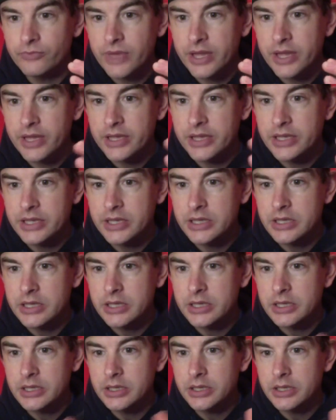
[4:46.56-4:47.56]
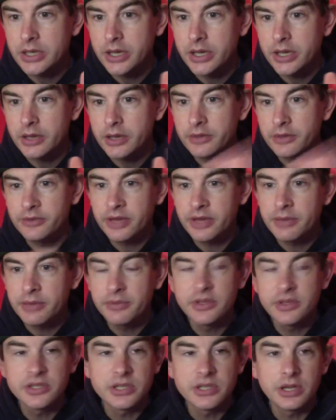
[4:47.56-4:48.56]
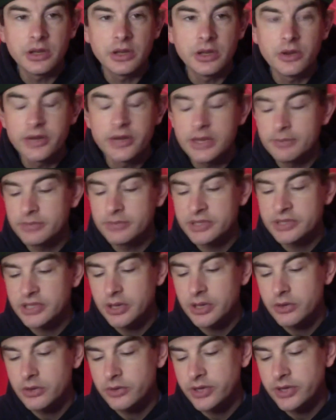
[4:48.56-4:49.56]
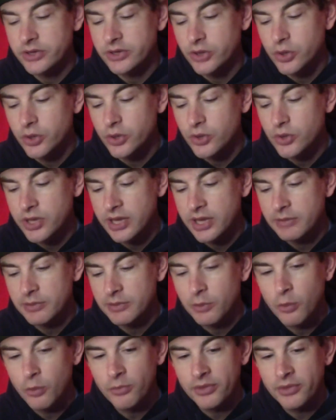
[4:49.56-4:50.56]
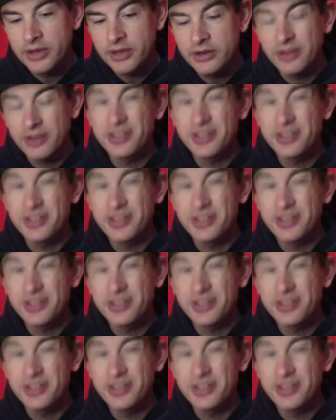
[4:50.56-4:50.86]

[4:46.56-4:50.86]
3/8 insulet lining, so they do keep the warmth in.